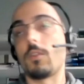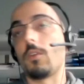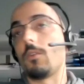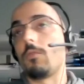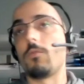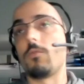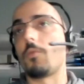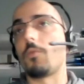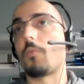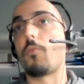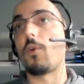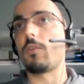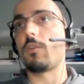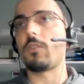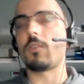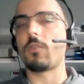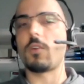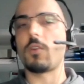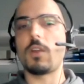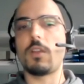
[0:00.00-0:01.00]
the
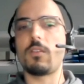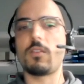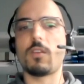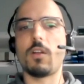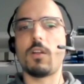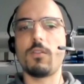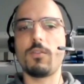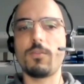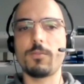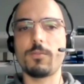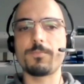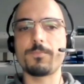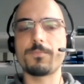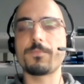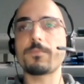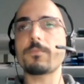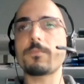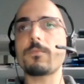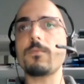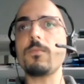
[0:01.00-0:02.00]
repository itself,
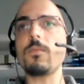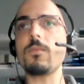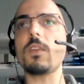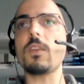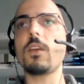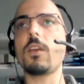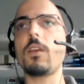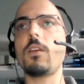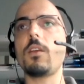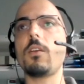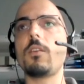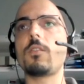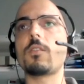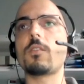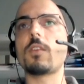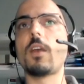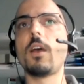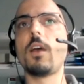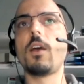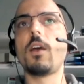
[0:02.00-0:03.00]

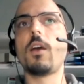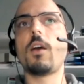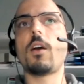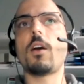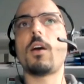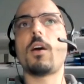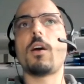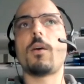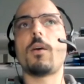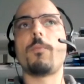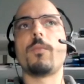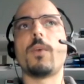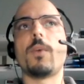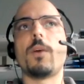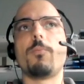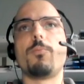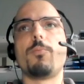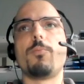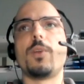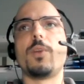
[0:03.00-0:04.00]
is
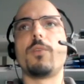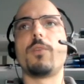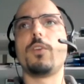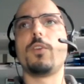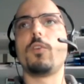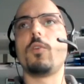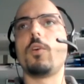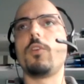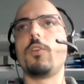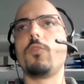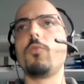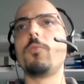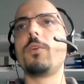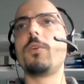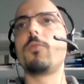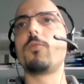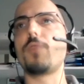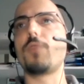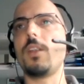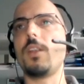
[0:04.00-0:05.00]
a bit of a
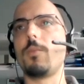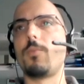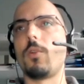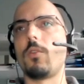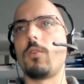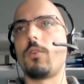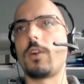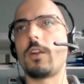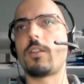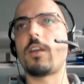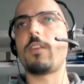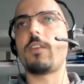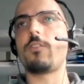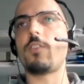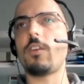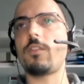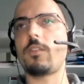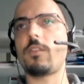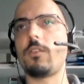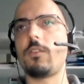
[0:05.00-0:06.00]
human readable or a
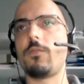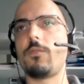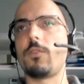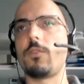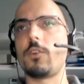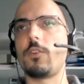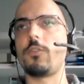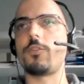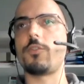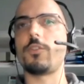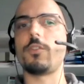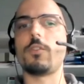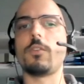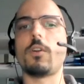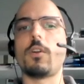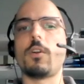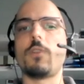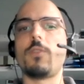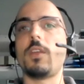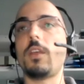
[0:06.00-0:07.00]
digested version
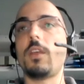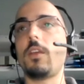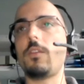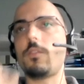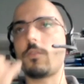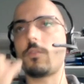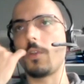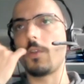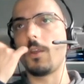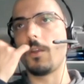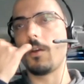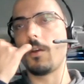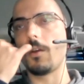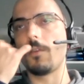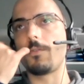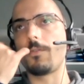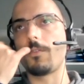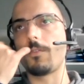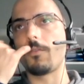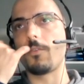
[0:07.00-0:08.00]
of the history
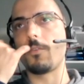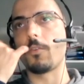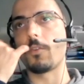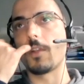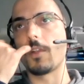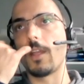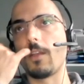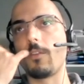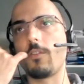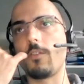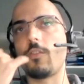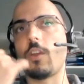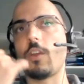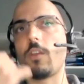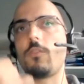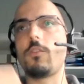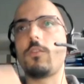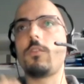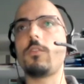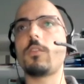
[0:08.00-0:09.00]
of your latest
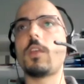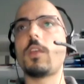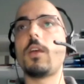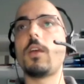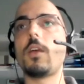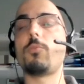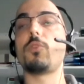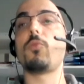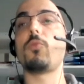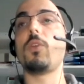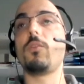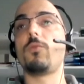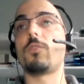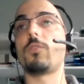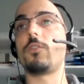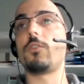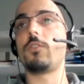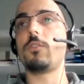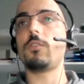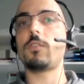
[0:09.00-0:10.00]
changes between
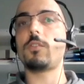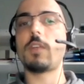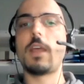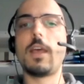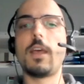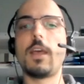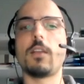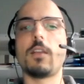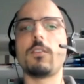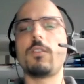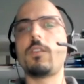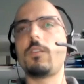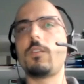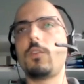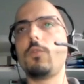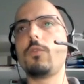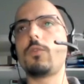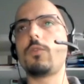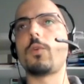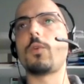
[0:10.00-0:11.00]
versions. And this is
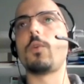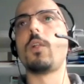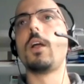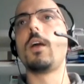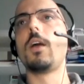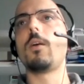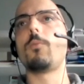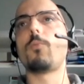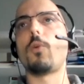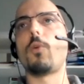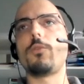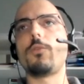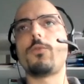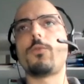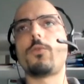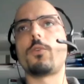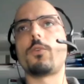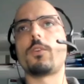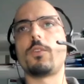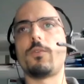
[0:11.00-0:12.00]
useful both
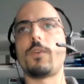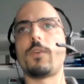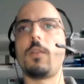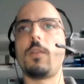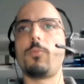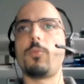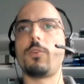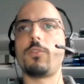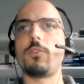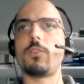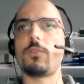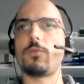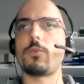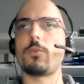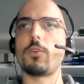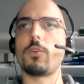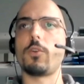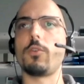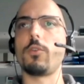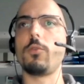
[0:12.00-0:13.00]
for developers and
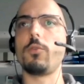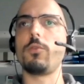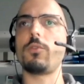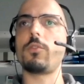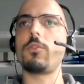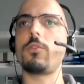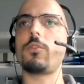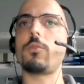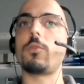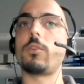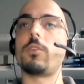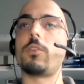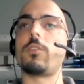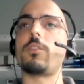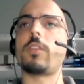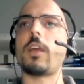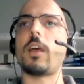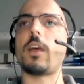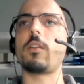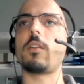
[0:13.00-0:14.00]
for your users to
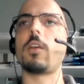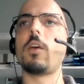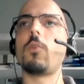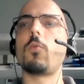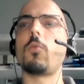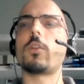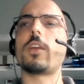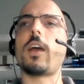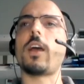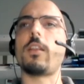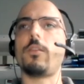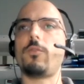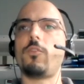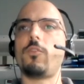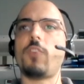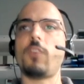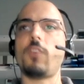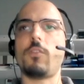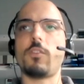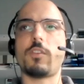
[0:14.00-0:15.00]
understand what kind of
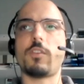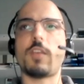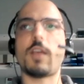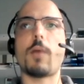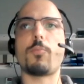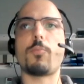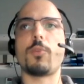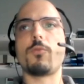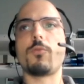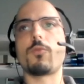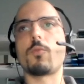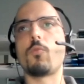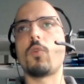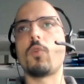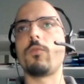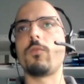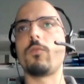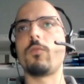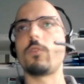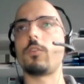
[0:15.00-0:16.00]
changes happen from
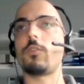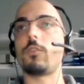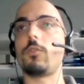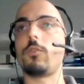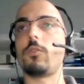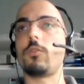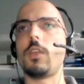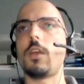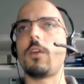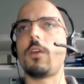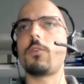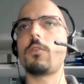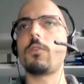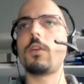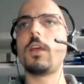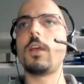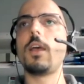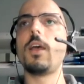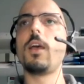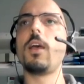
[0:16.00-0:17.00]
one version to the other.
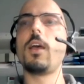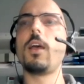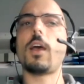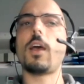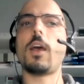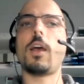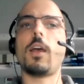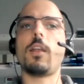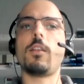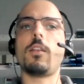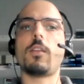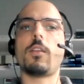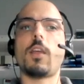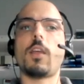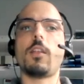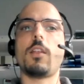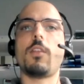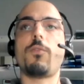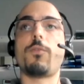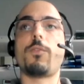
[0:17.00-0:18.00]
And
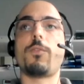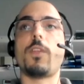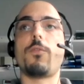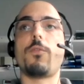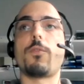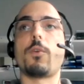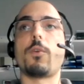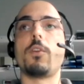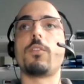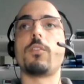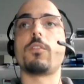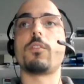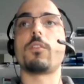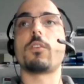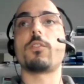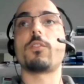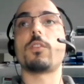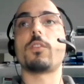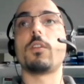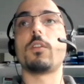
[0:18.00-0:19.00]
if they, for instance,
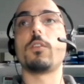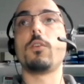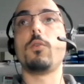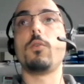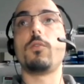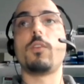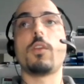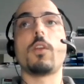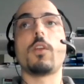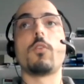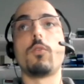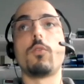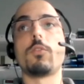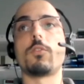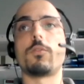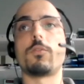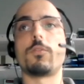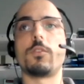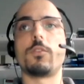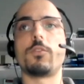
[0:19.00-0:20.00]
are still using an
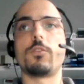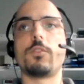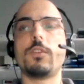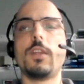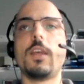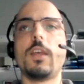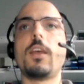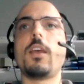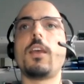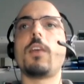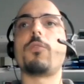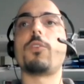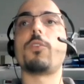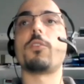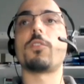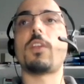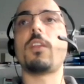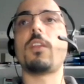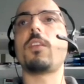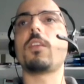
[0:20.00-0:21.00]
older version, if
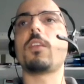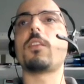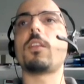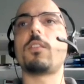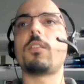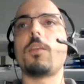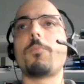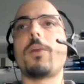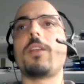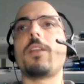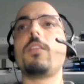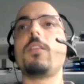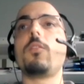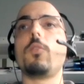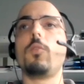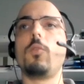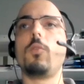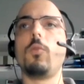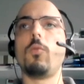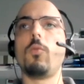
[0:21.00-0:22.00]
there's anything that they might need
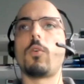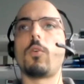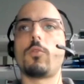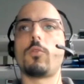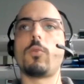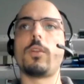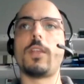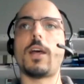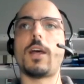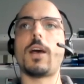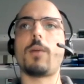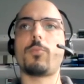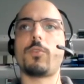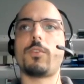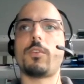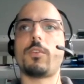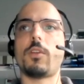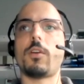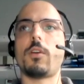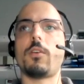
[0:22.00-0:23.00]
to do or to
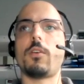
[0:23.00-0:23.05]
adapt